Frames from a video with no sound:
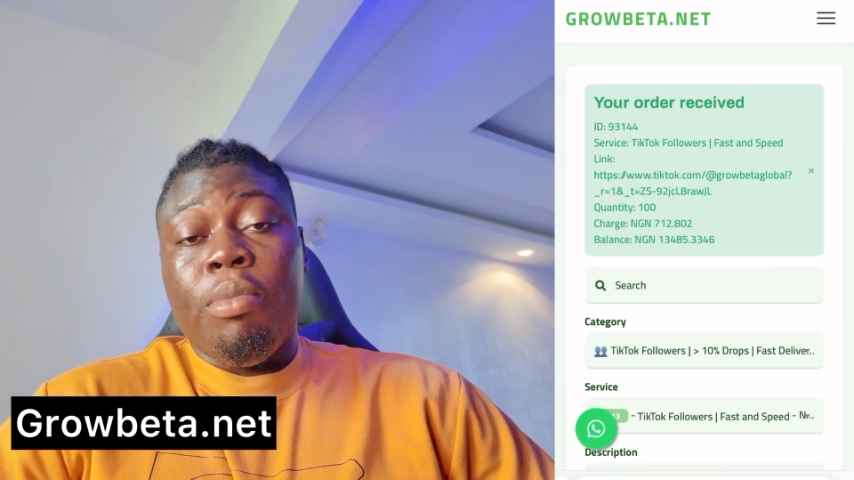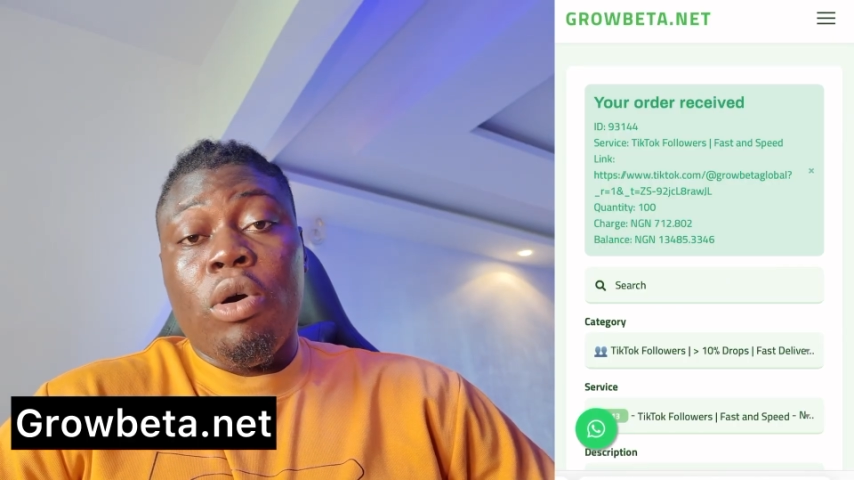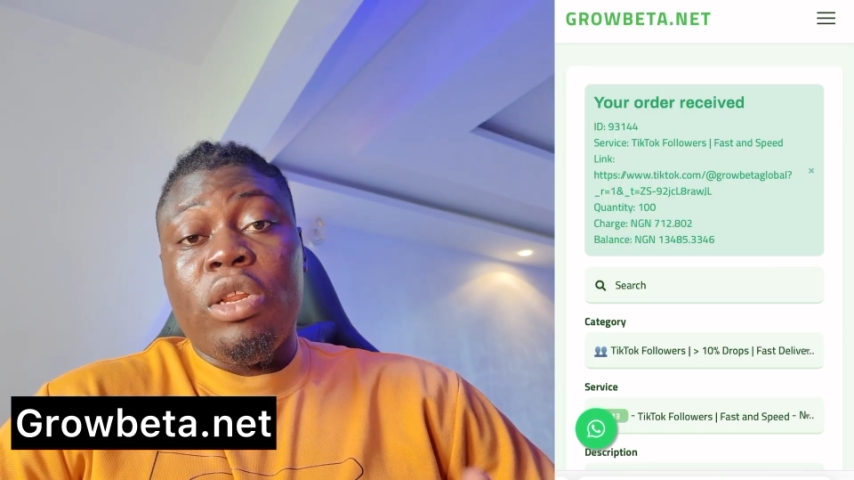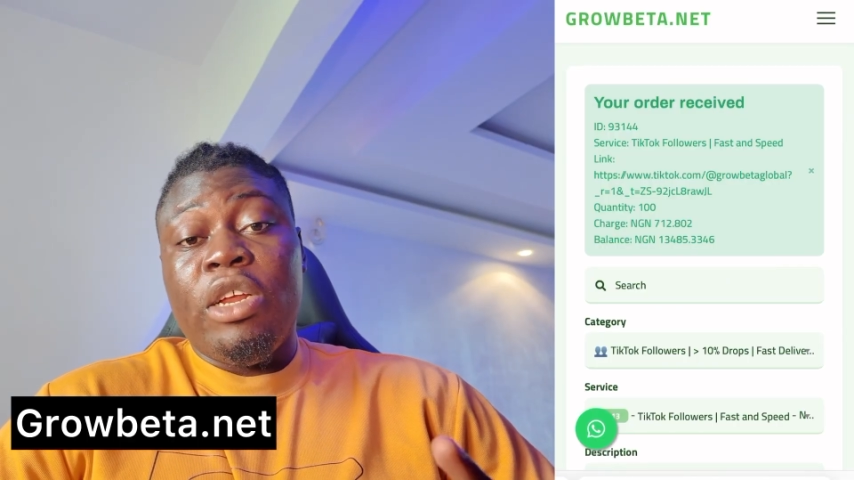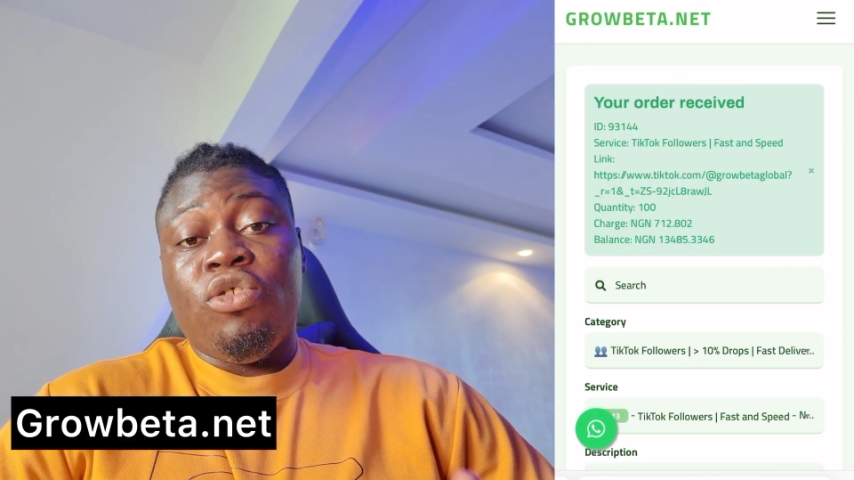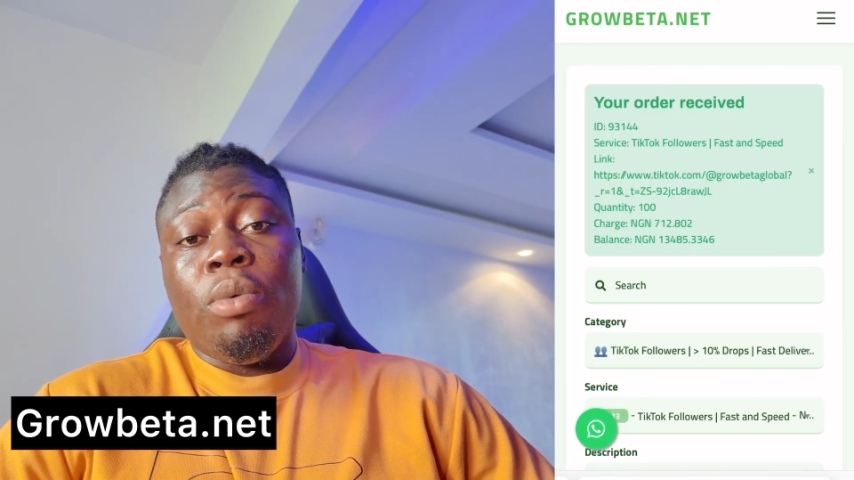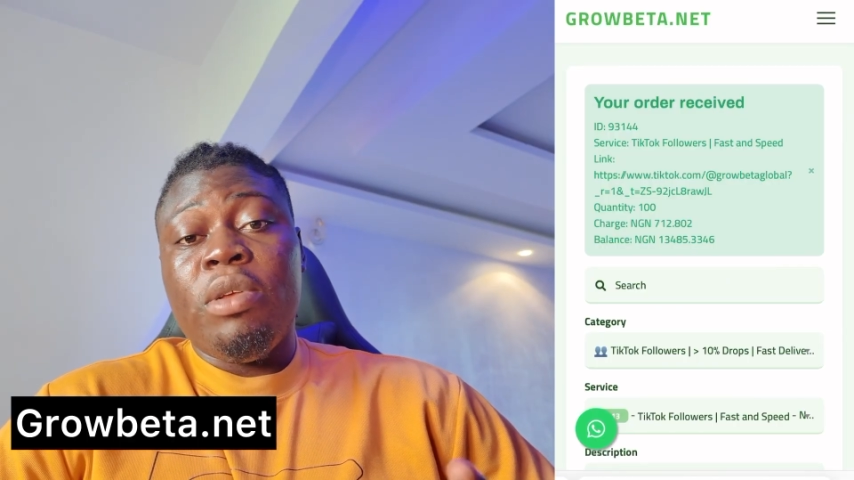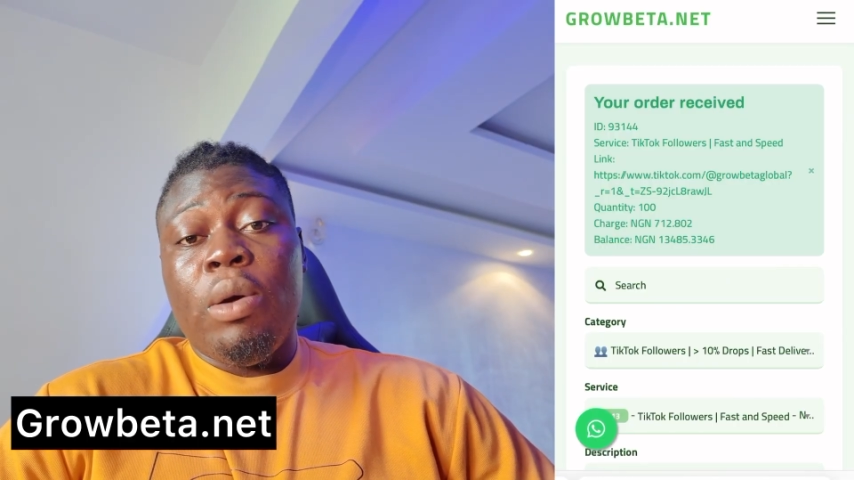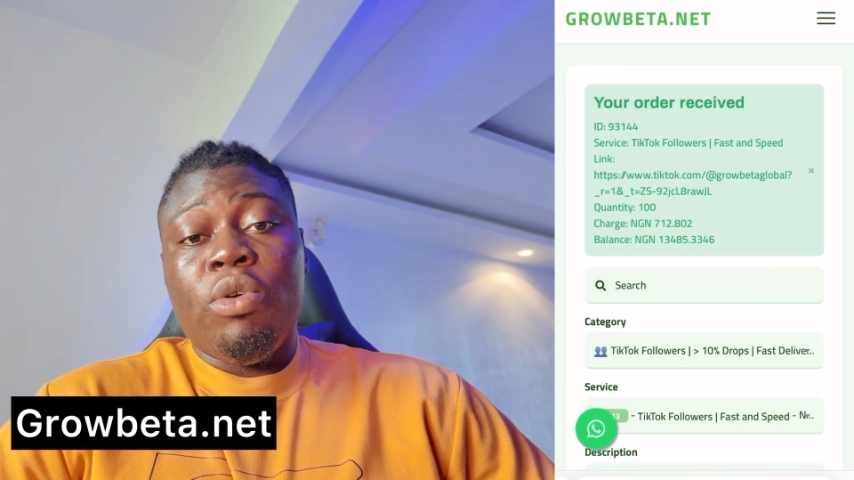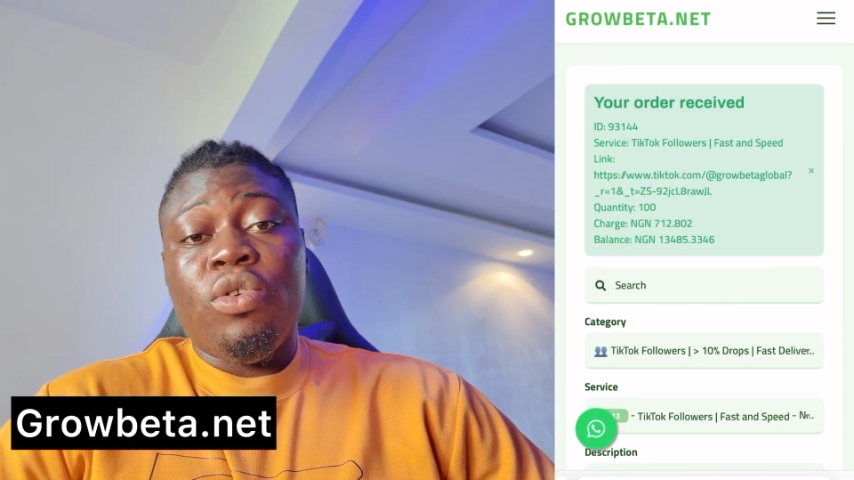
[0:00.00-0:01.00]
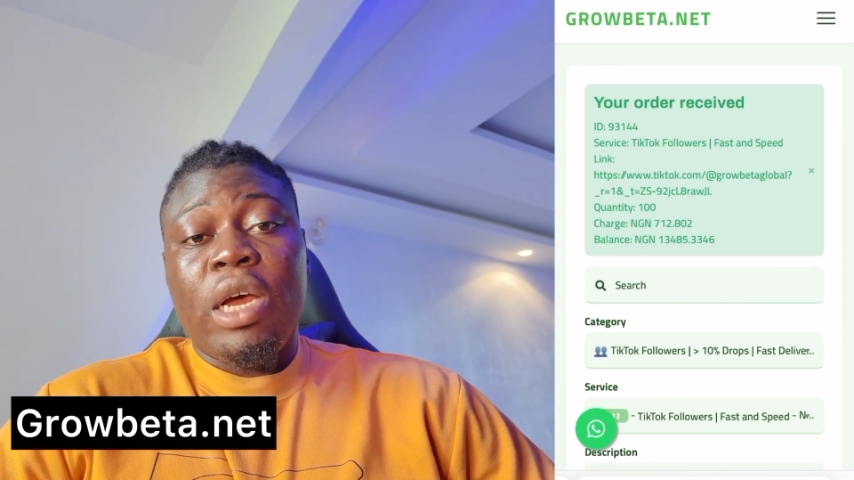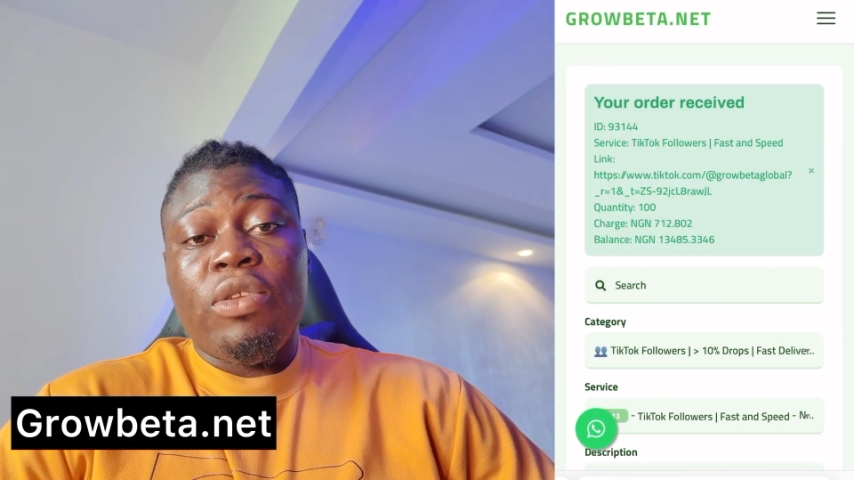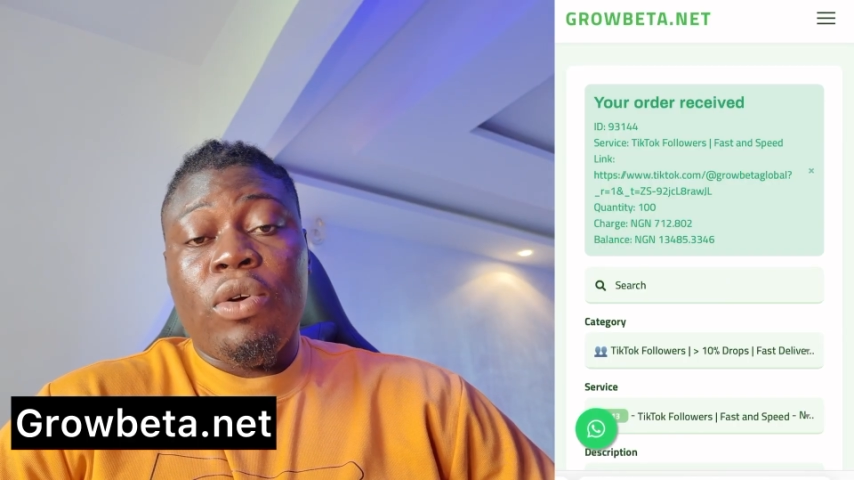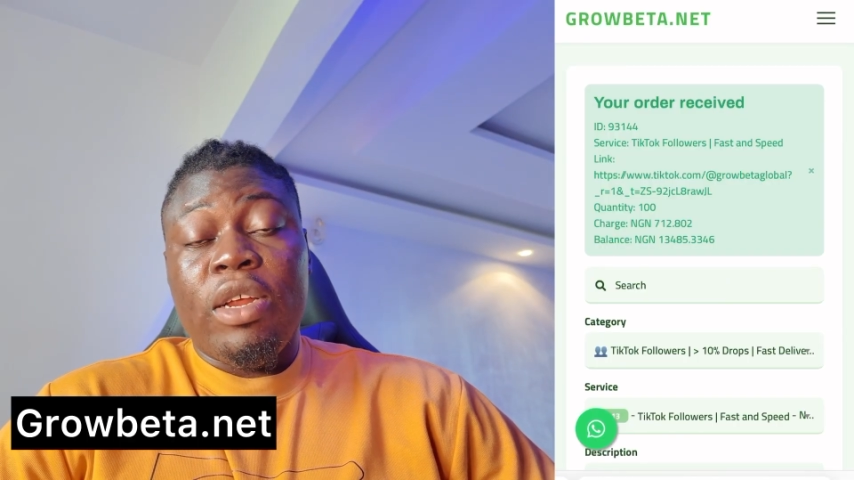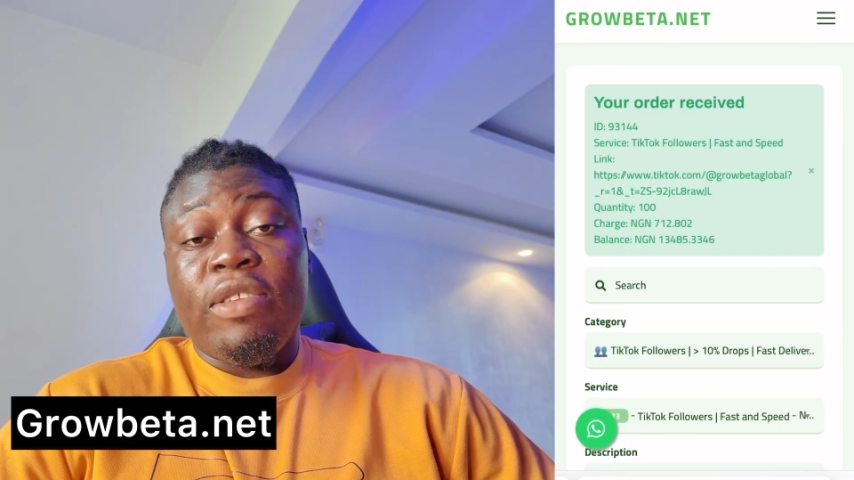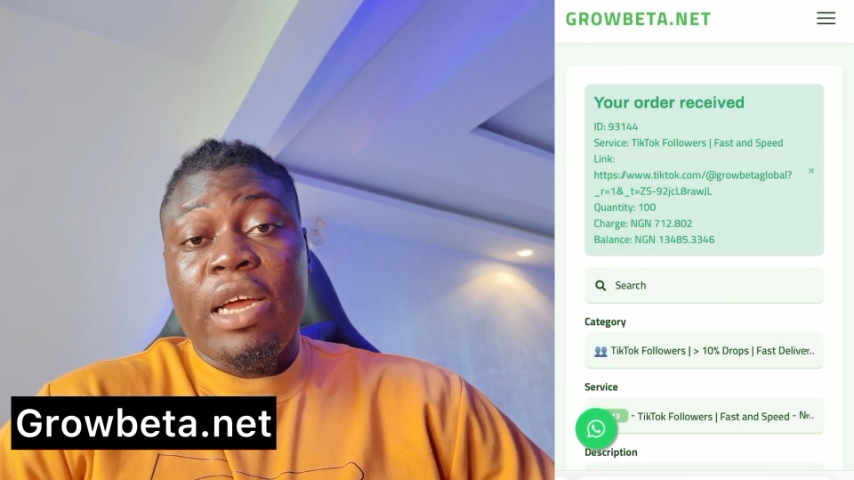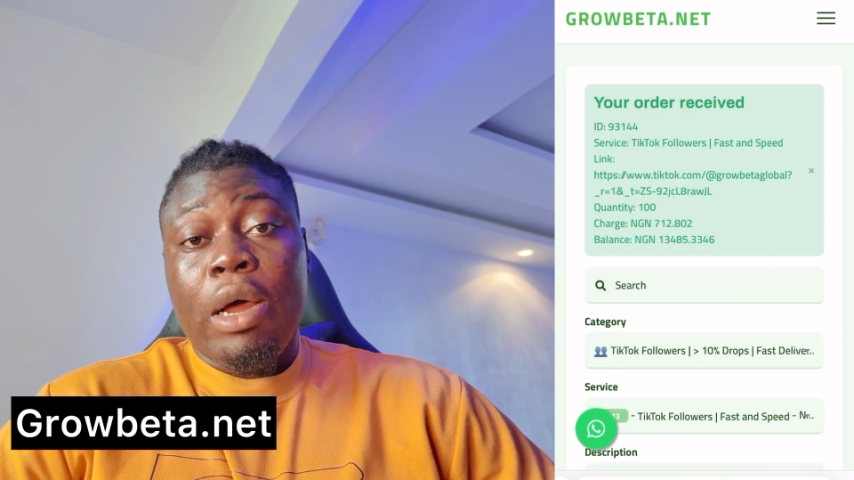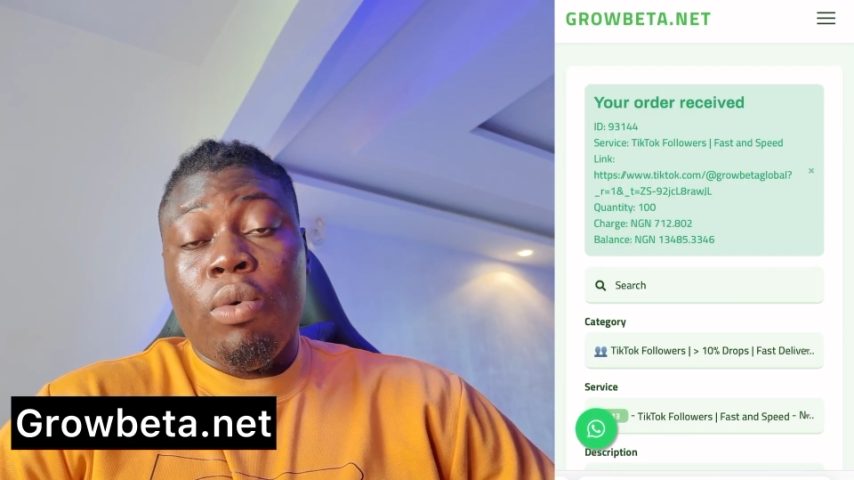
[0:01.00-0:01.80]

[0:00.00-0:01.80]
But there's something I want you guys to understand,